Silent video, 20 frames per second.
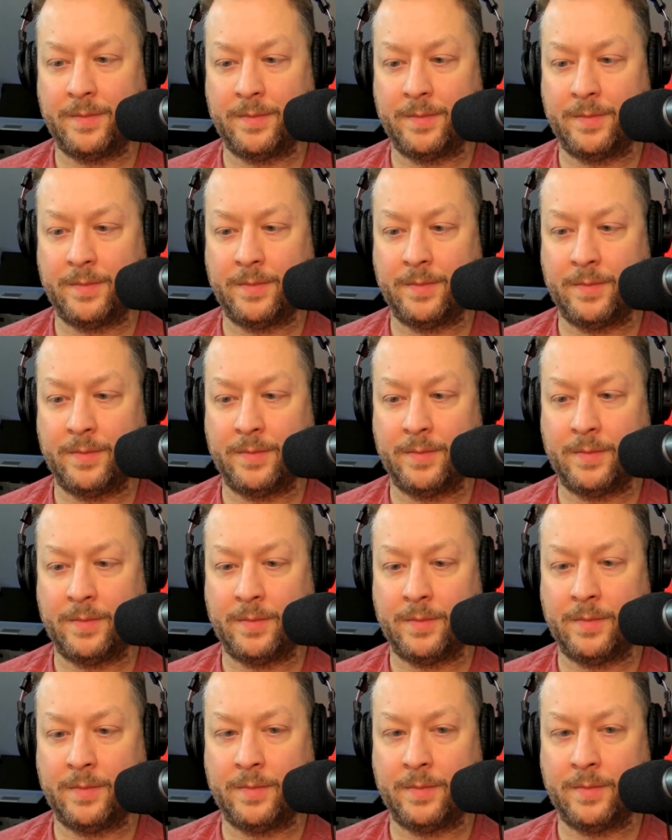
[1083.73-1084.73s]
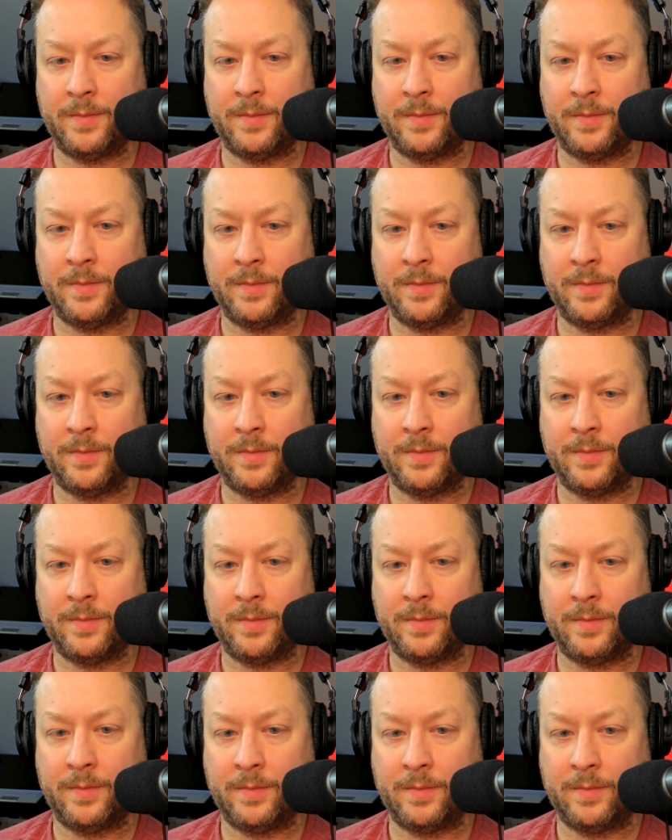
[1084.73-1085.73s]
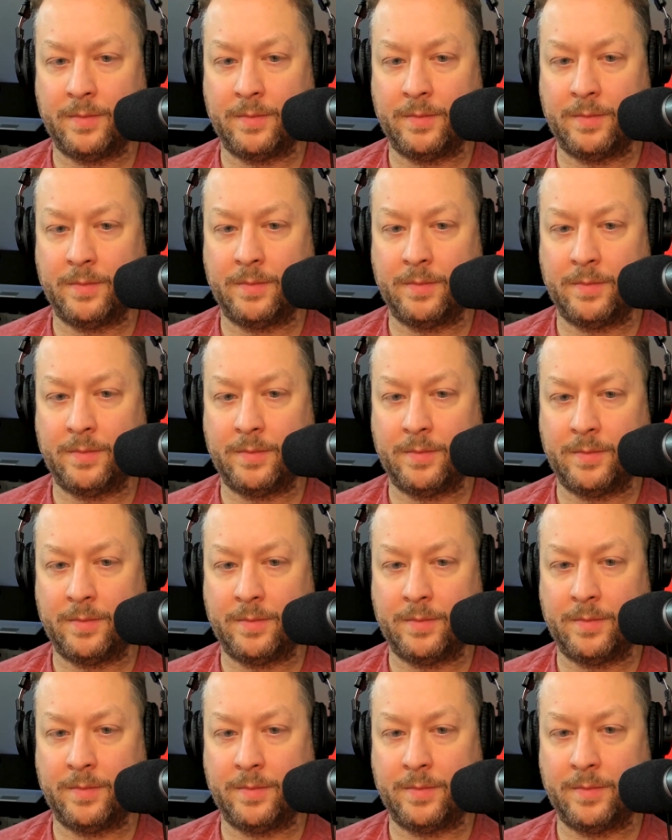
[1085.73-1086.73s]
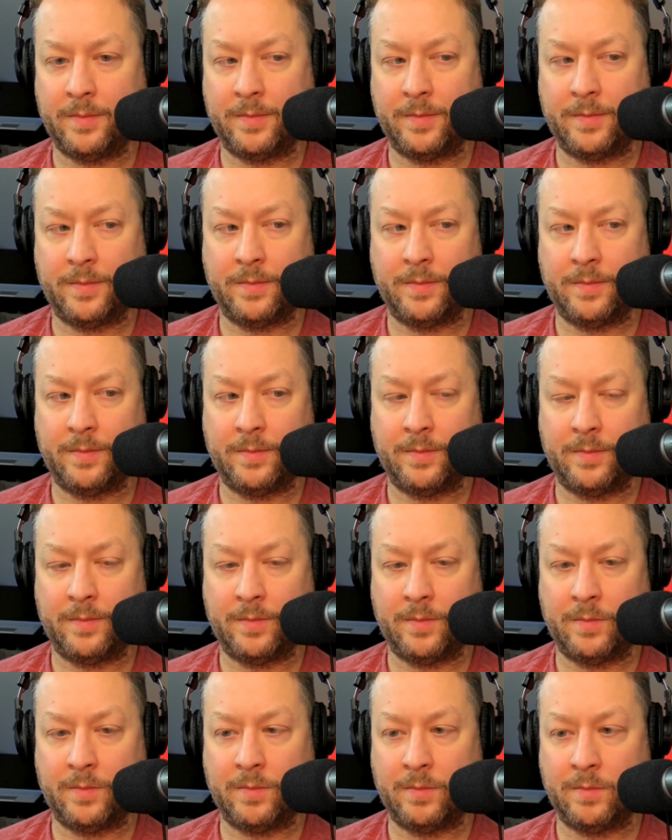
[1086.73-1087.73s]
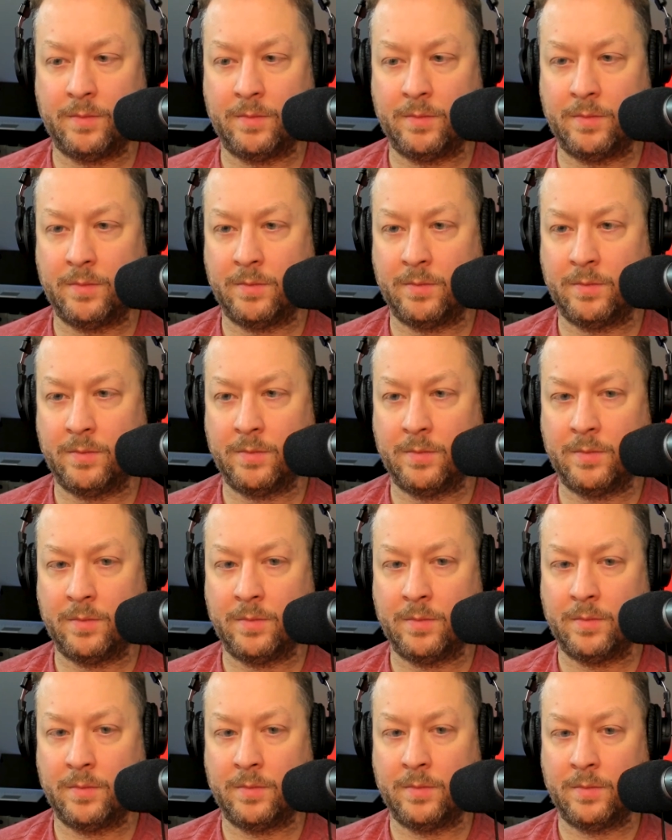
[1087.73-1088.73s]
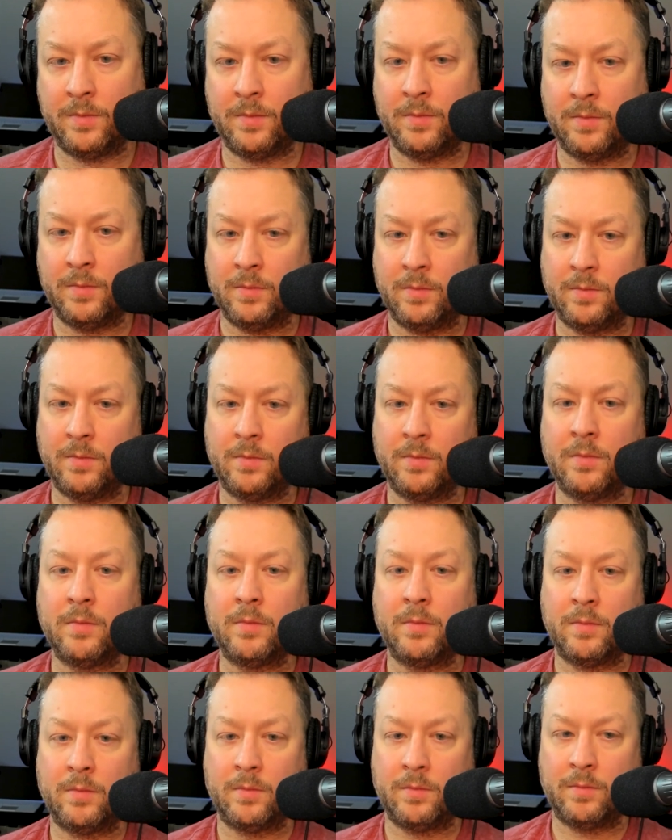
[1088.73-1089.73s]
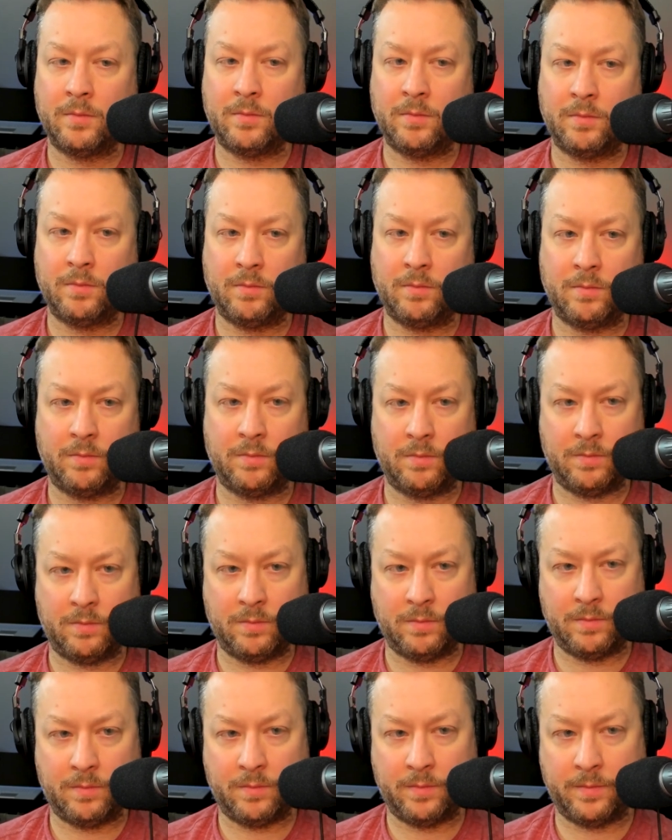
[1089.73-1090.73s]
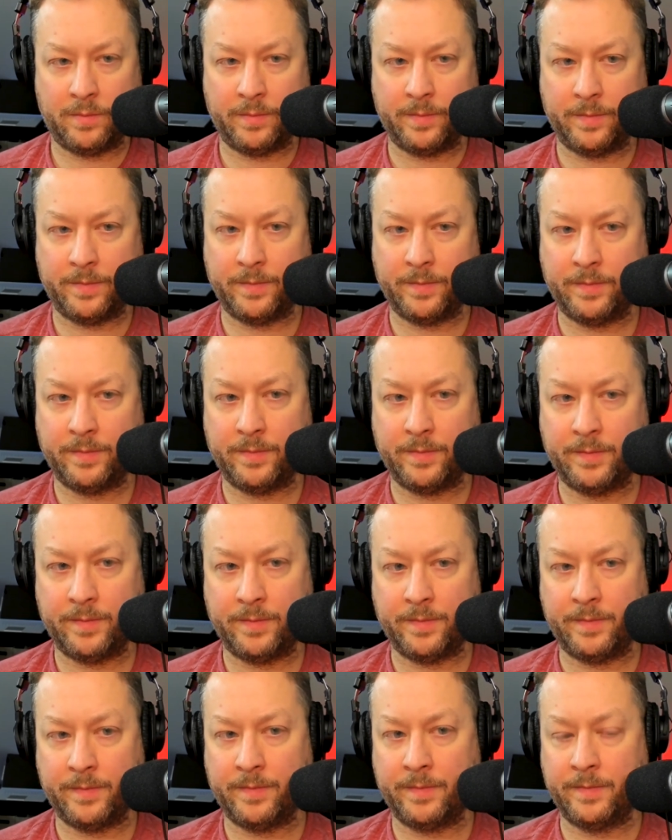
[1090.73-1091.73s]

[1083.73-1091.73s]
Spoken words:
[no speech]